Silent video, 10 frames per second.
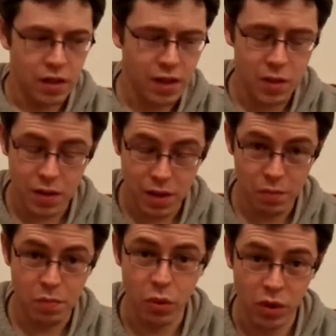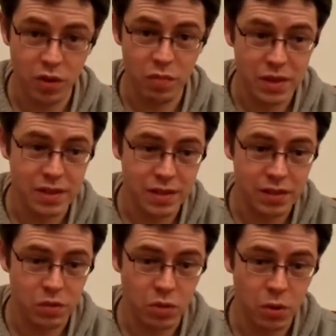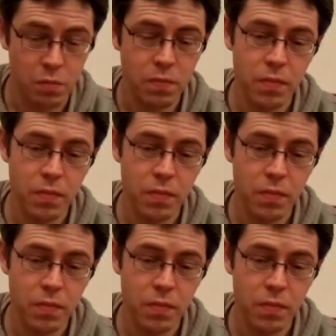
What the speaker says: Next port of business, as it were.